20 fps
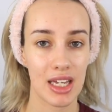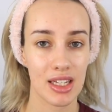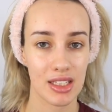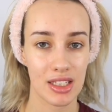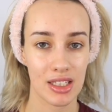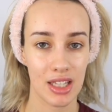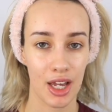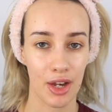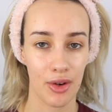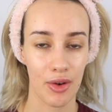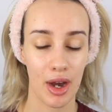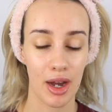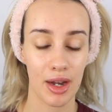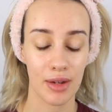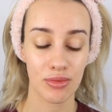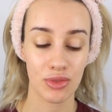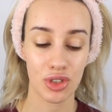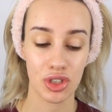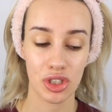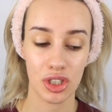So I'm
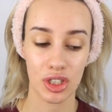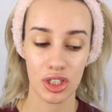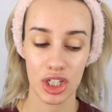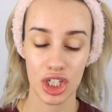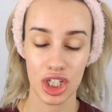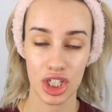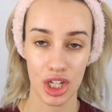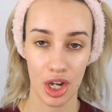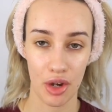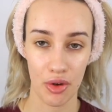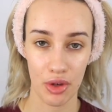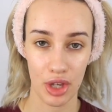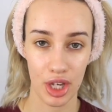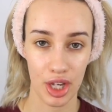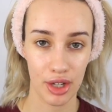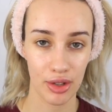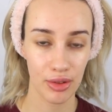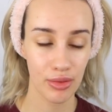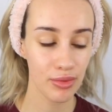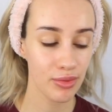just going to show
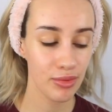you.